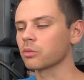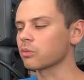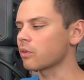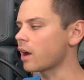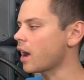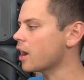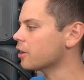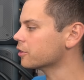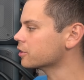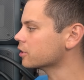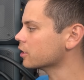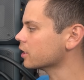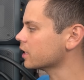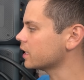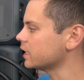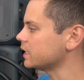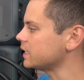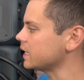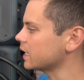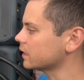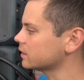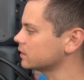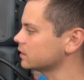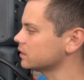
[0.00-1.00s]
router
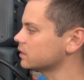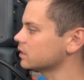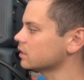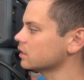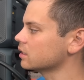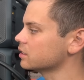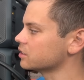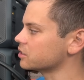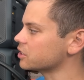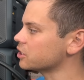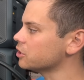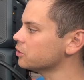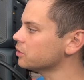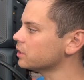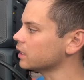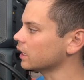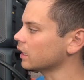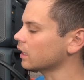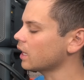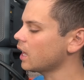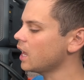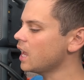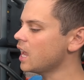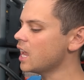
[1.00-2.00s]
connected to this
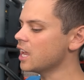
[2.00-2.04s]
unit.